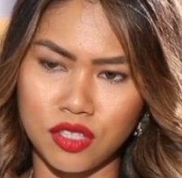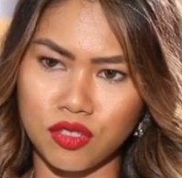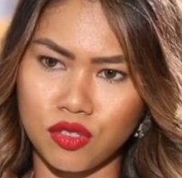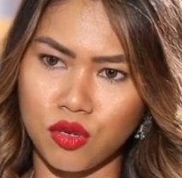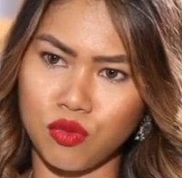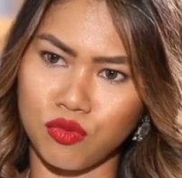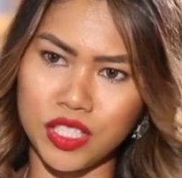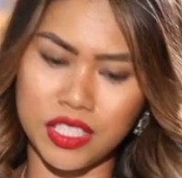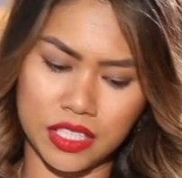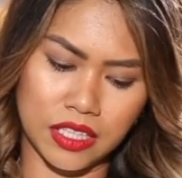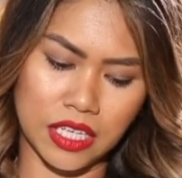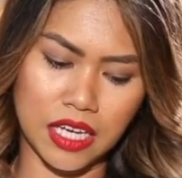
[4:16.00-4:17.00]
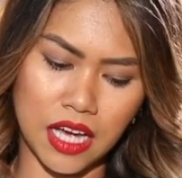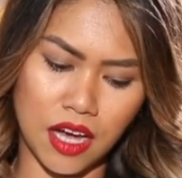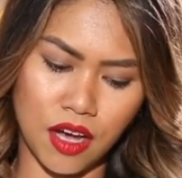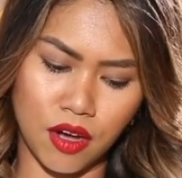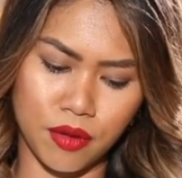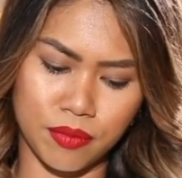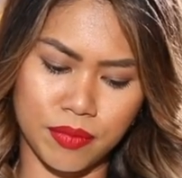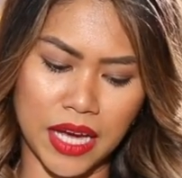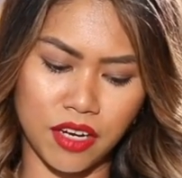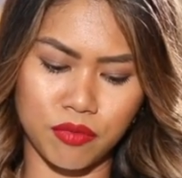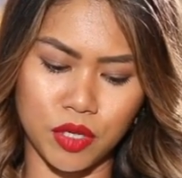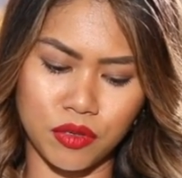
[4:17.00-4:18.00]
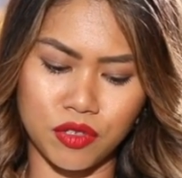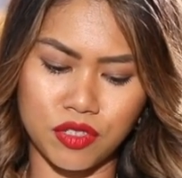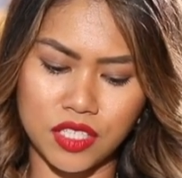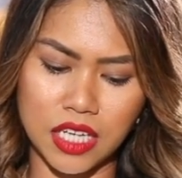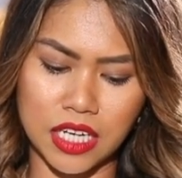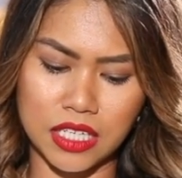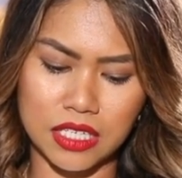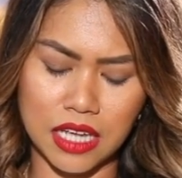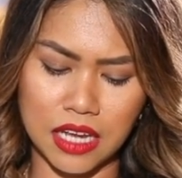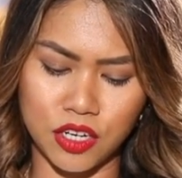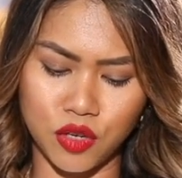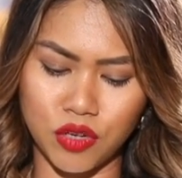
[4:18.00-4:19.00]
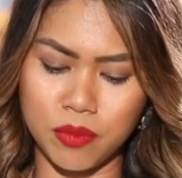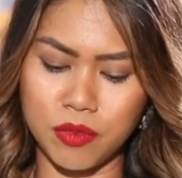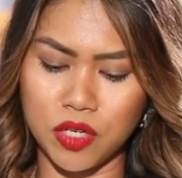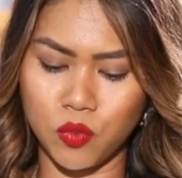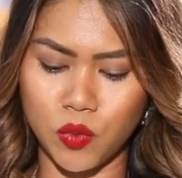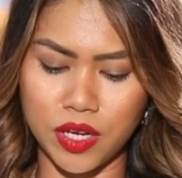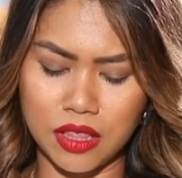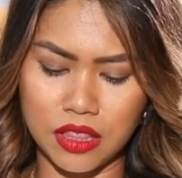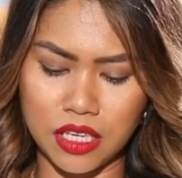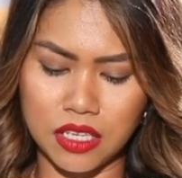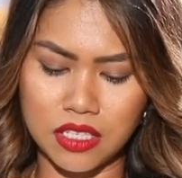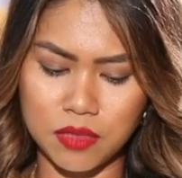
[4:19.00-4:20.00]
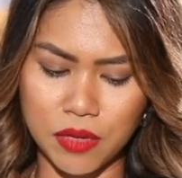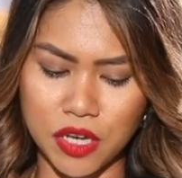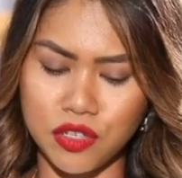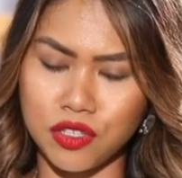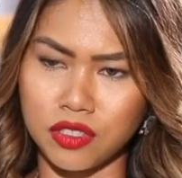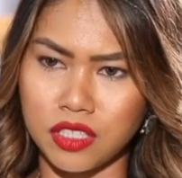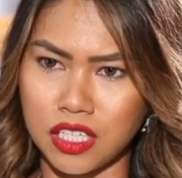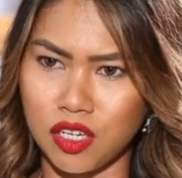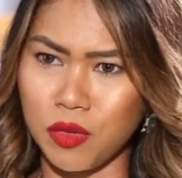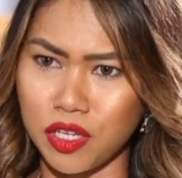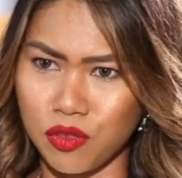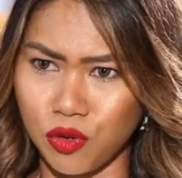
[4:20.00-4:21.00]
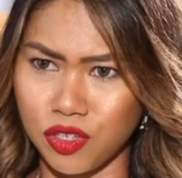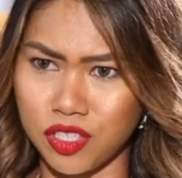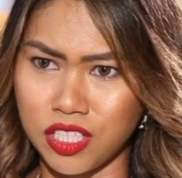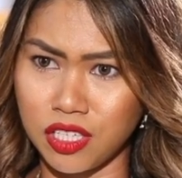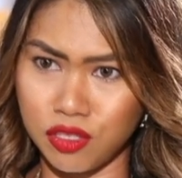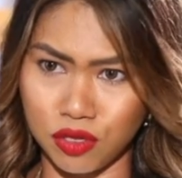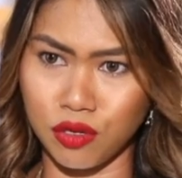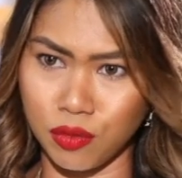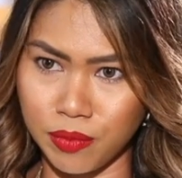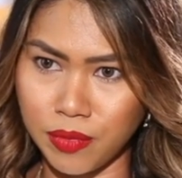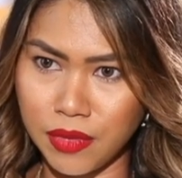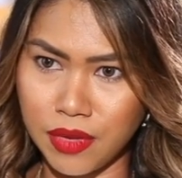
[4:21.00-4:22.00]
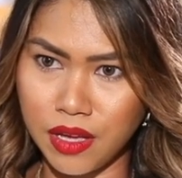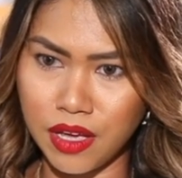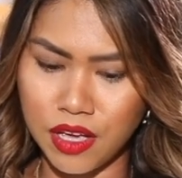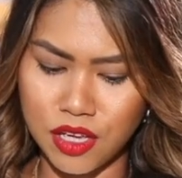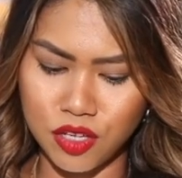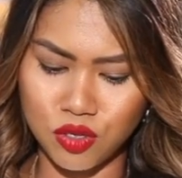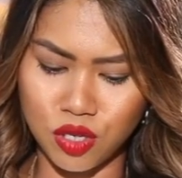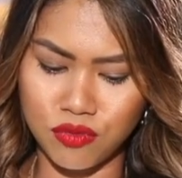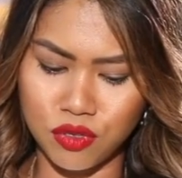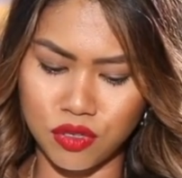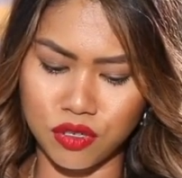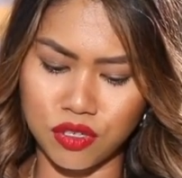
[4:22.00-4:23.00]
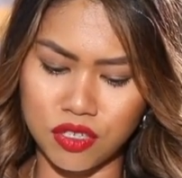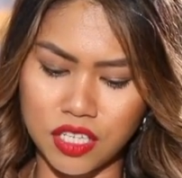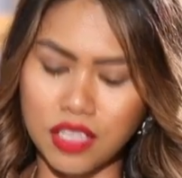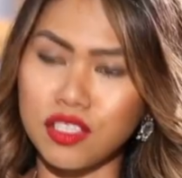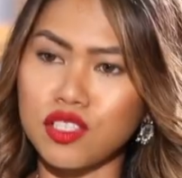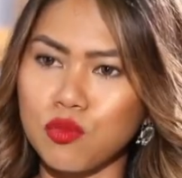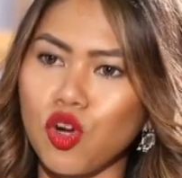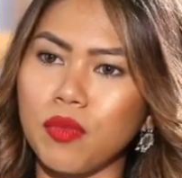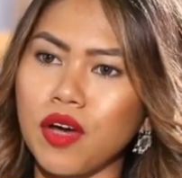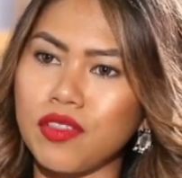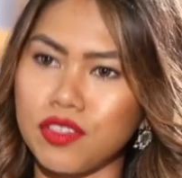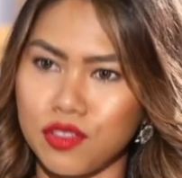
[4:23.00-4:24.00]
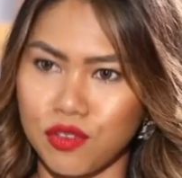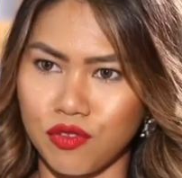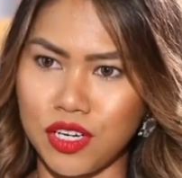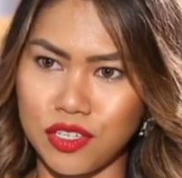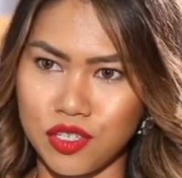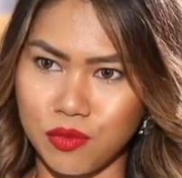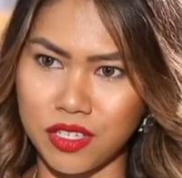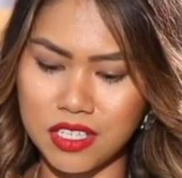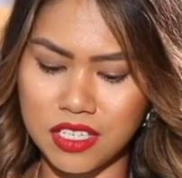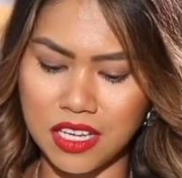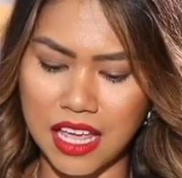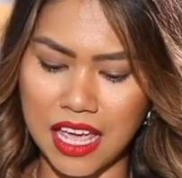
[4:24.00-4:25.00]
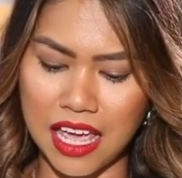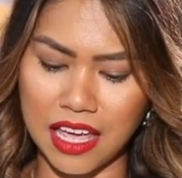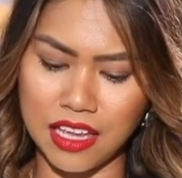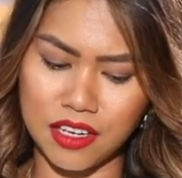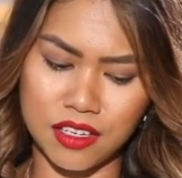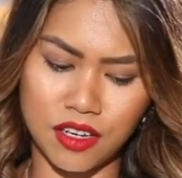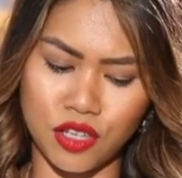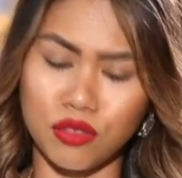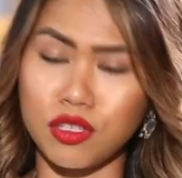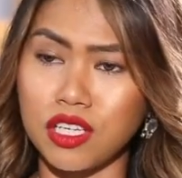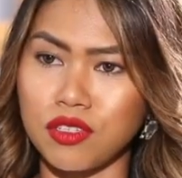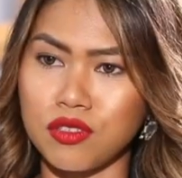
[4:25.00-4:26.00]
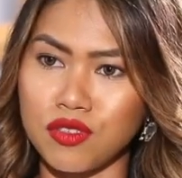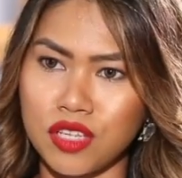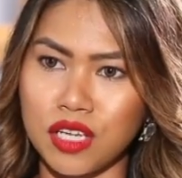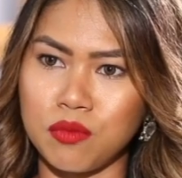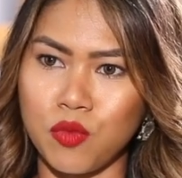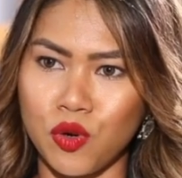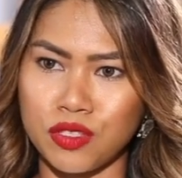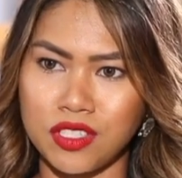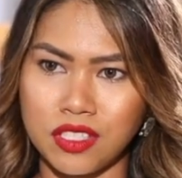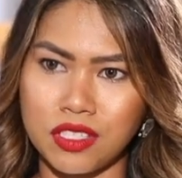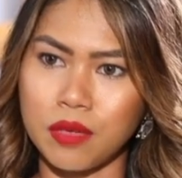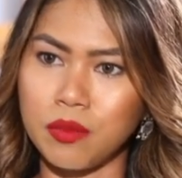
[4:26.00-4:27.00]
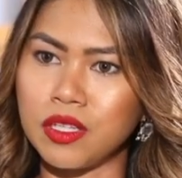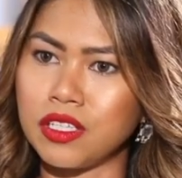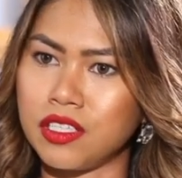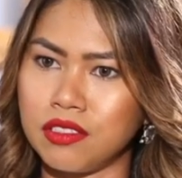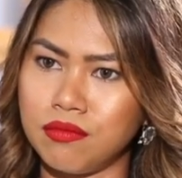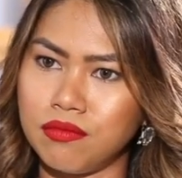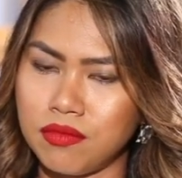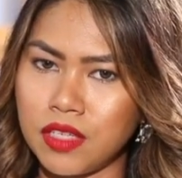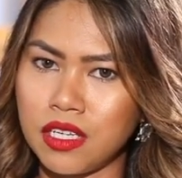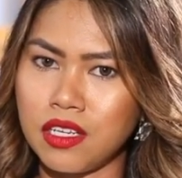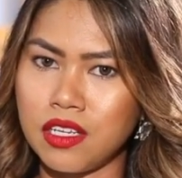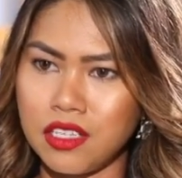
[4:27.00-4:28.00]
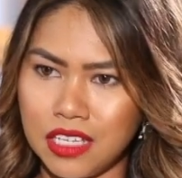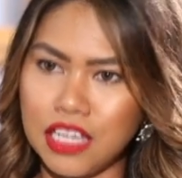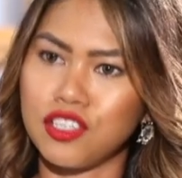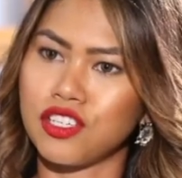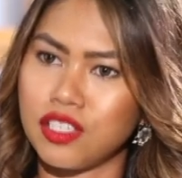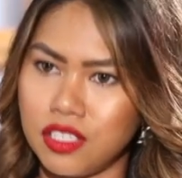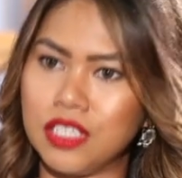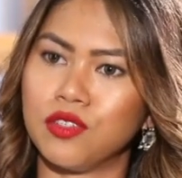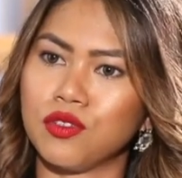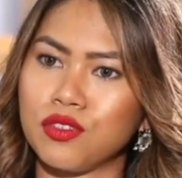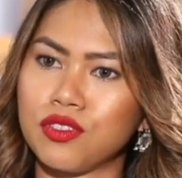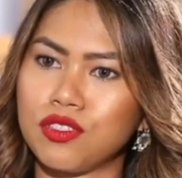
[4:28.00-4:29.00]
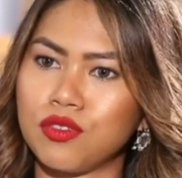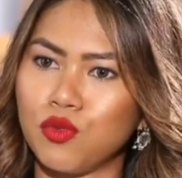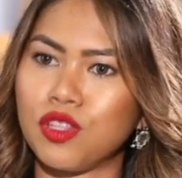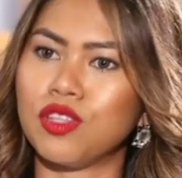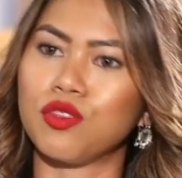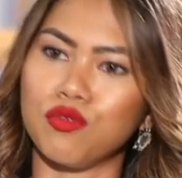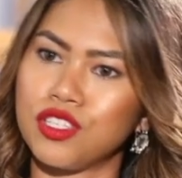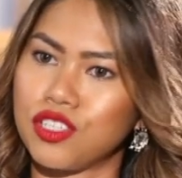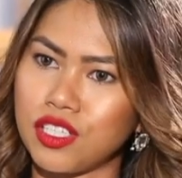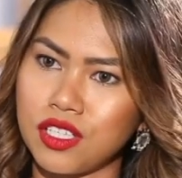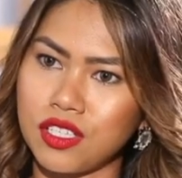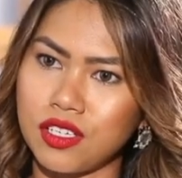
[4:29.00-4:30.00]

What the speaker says: So recently, Bank of Beirut signed an agreement with the Special Economic Authority at Dukum. So if you could tell us more about this arrangement, and are you looking to sign more similar nature deals within the region?